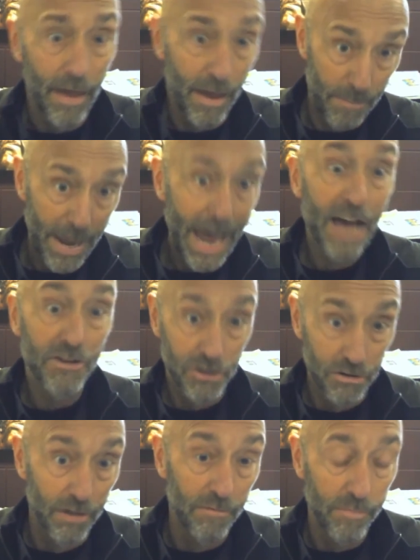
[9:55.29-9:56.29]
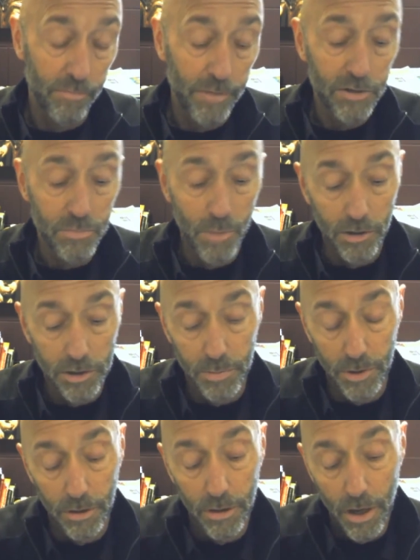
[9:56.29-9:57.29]
a pastor of these
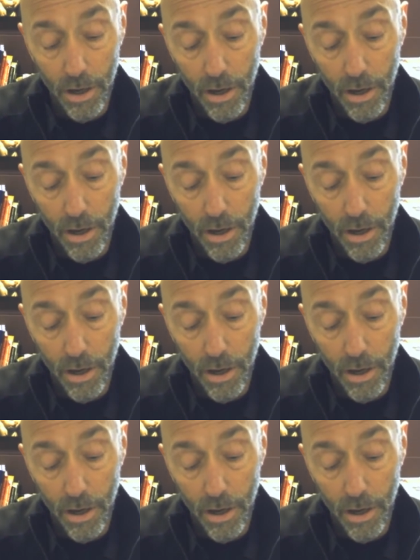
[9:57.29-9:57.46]
multiple